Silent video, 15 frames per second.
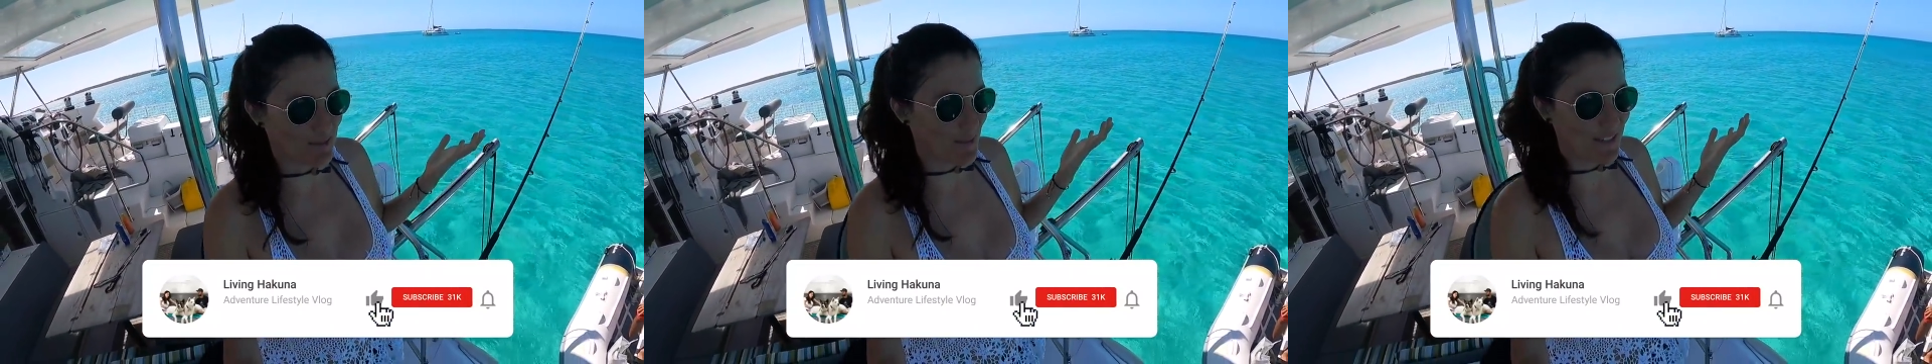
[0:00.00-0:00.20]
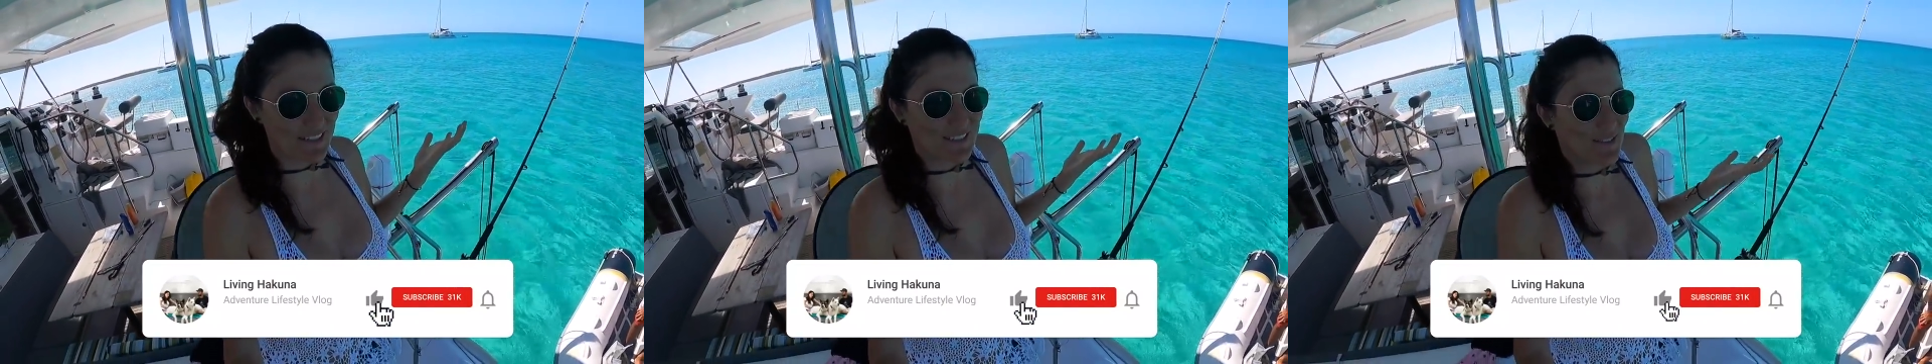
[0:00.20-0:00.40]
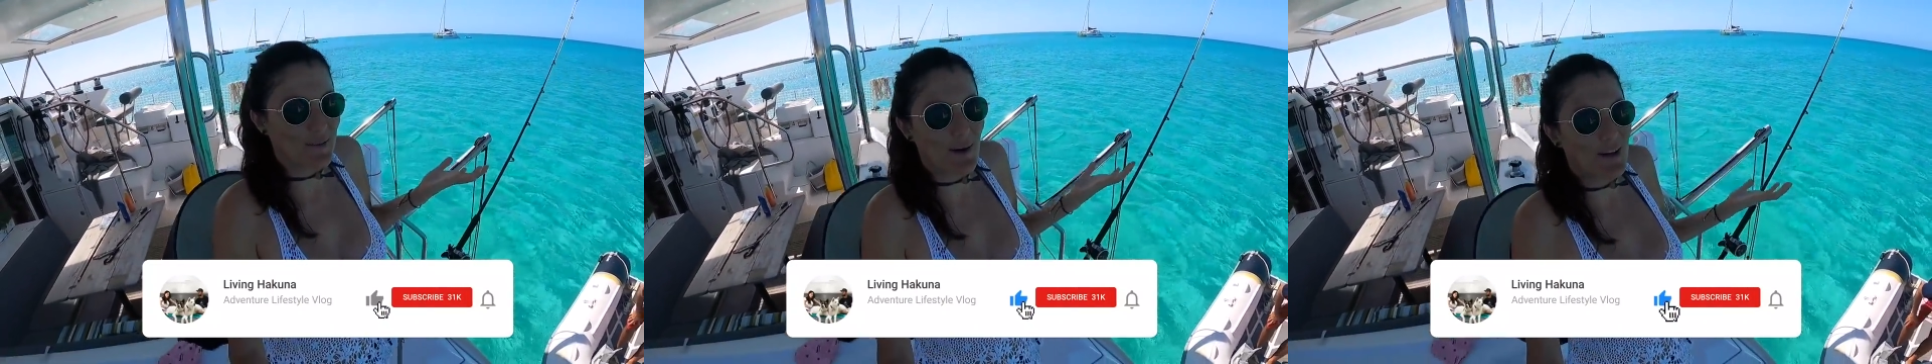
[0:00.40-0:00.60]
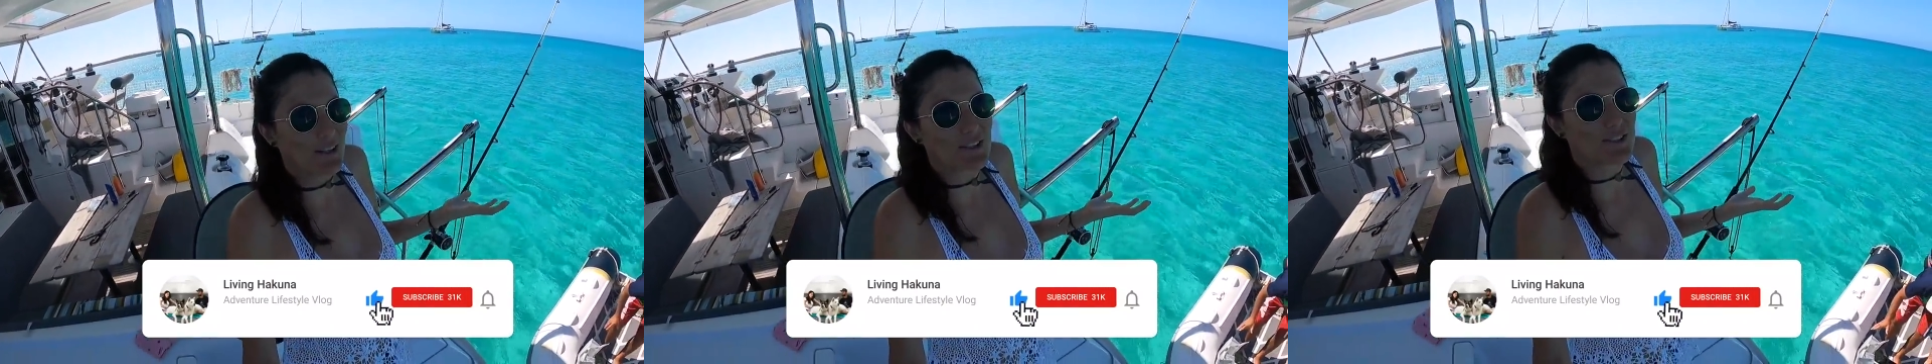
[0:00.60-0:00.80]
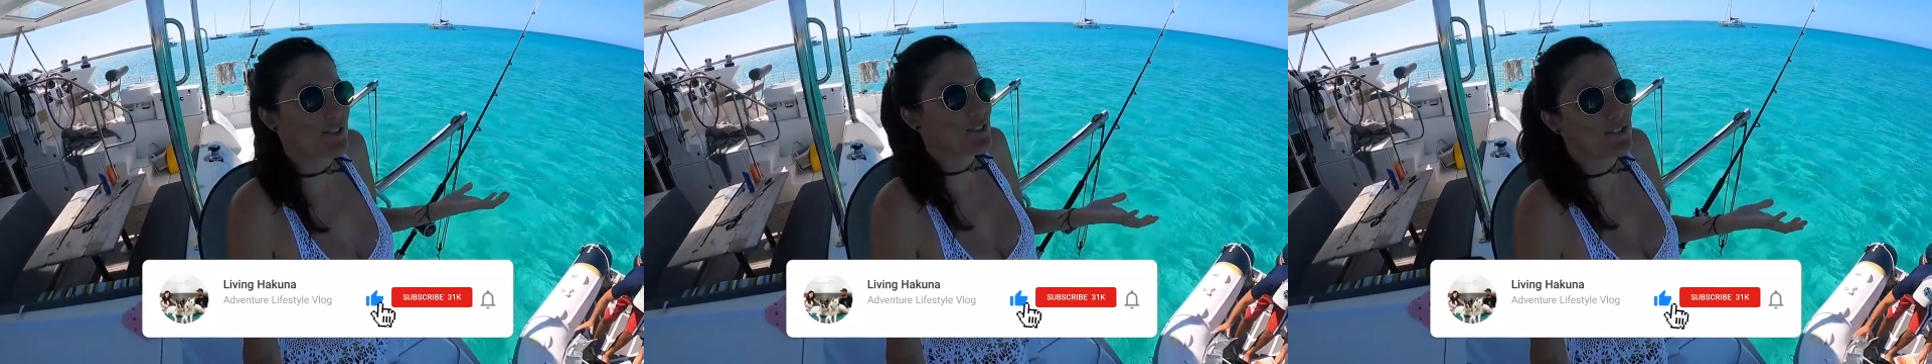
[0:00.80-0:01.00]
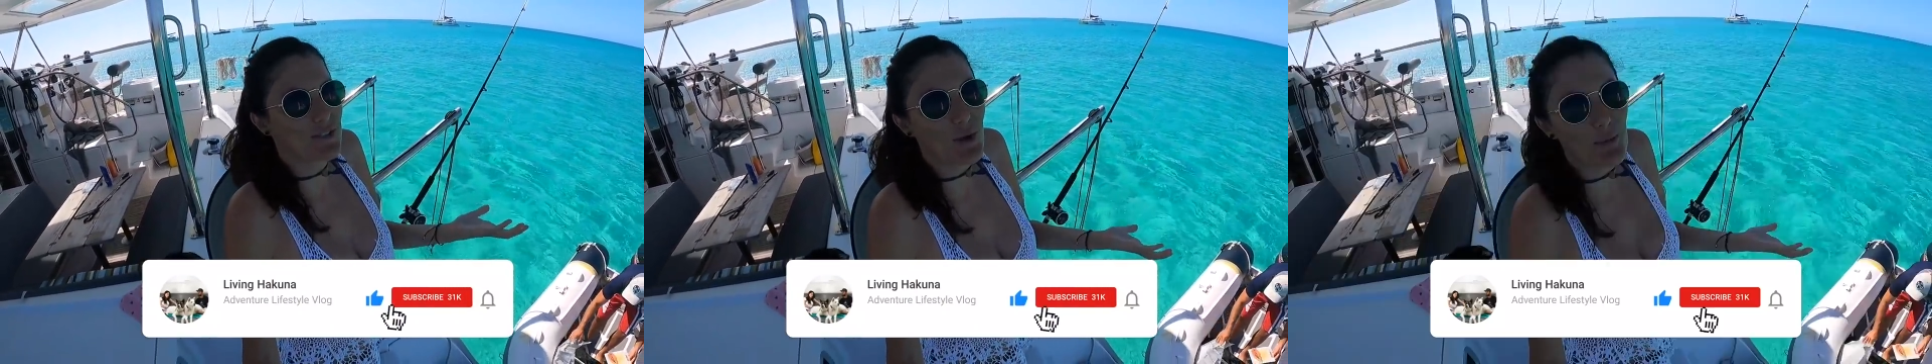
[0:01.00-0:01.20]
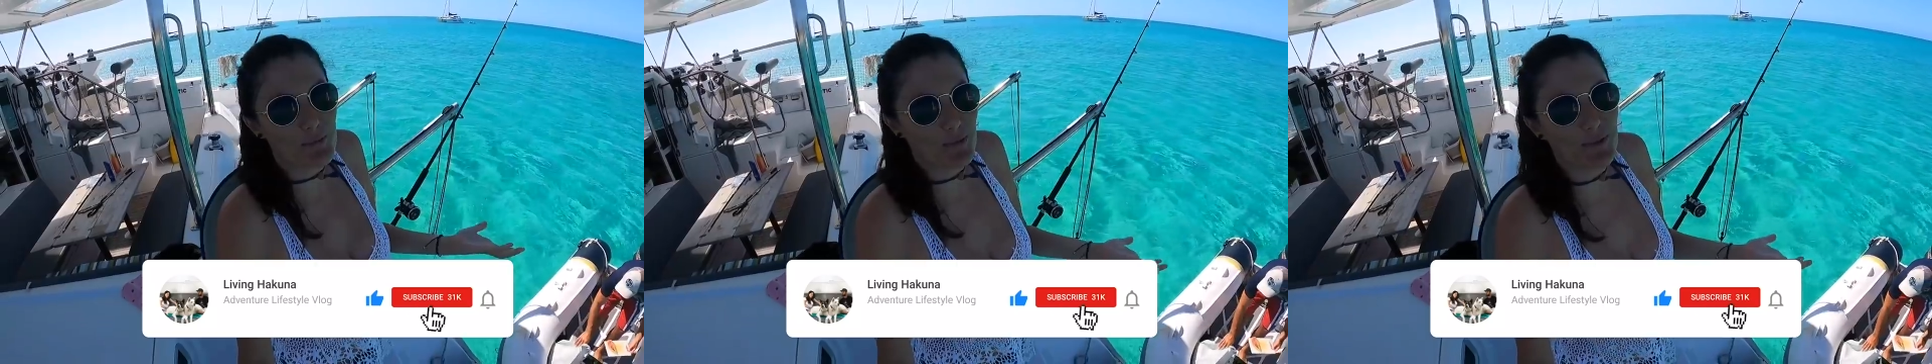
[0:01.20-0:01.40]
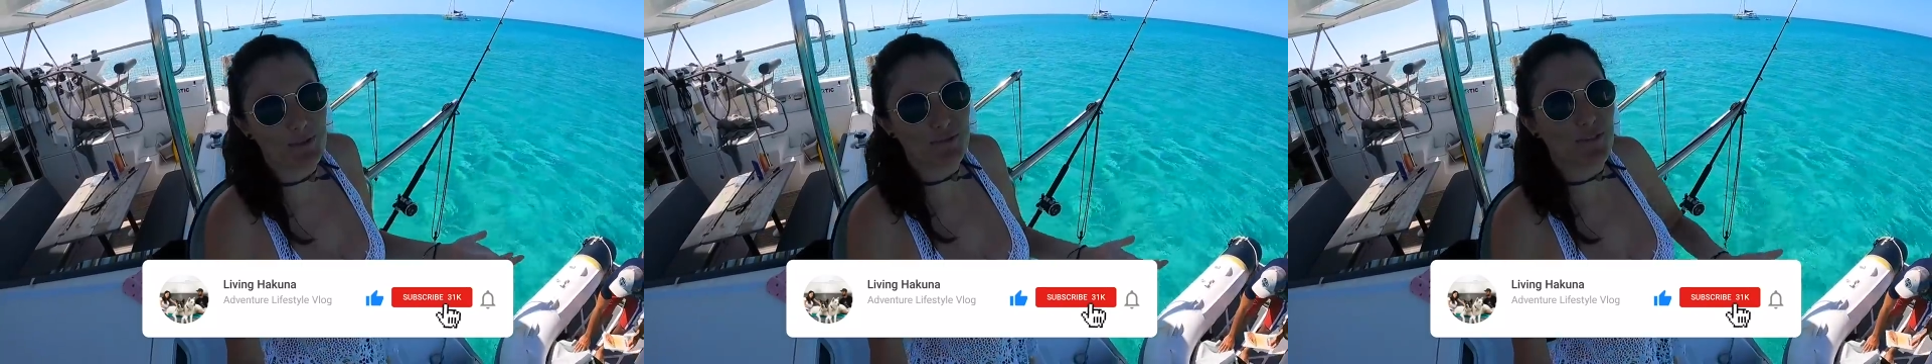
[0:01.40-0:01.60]
Because the water's just so
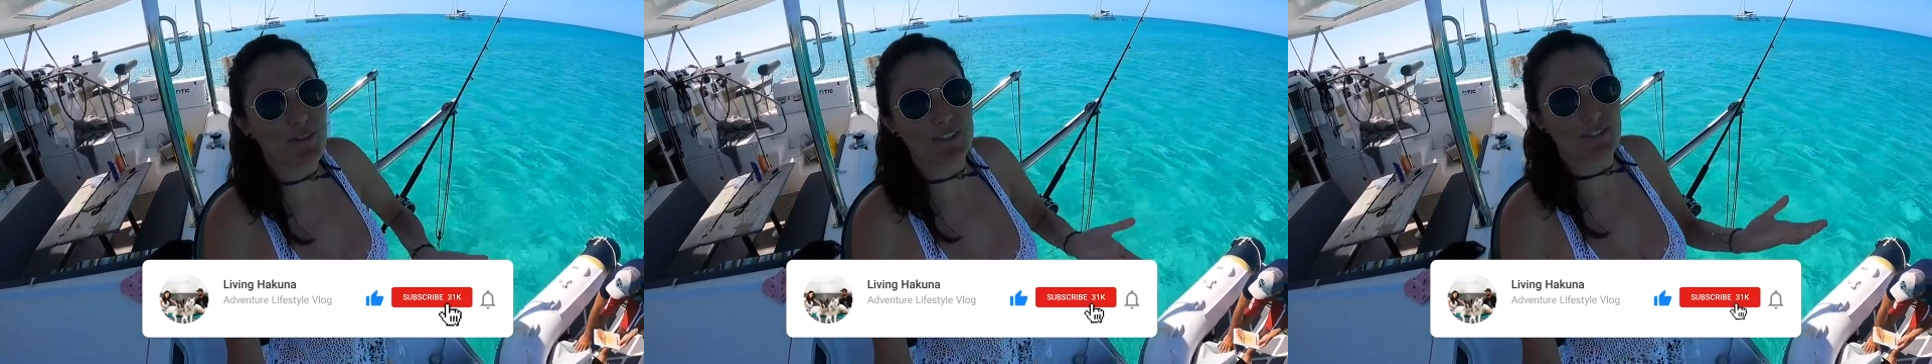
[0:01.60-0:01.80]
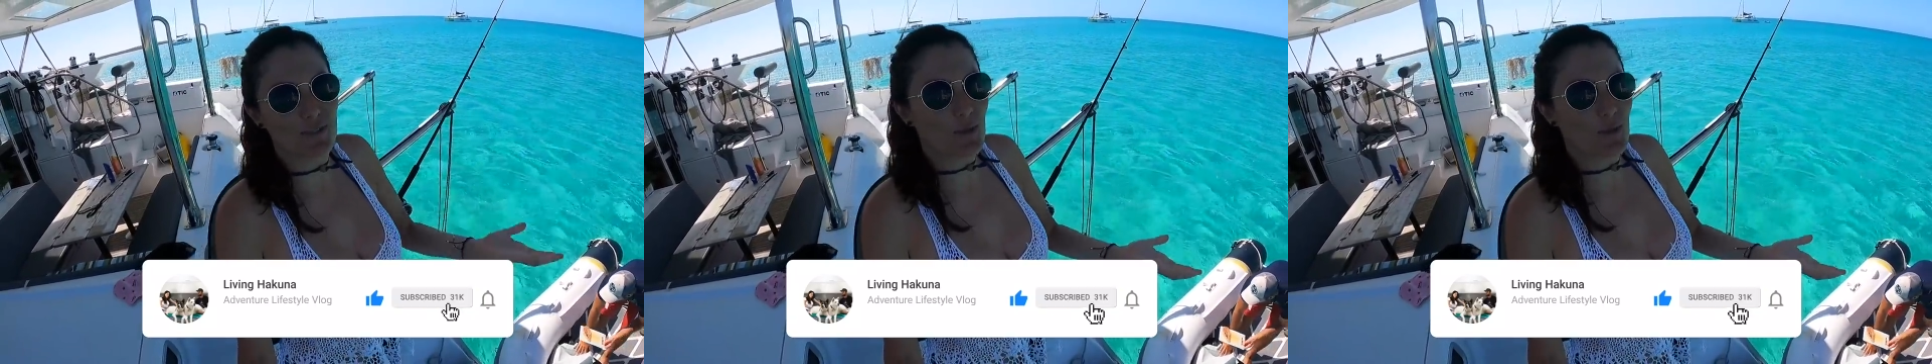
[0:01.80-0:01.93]
beautiful and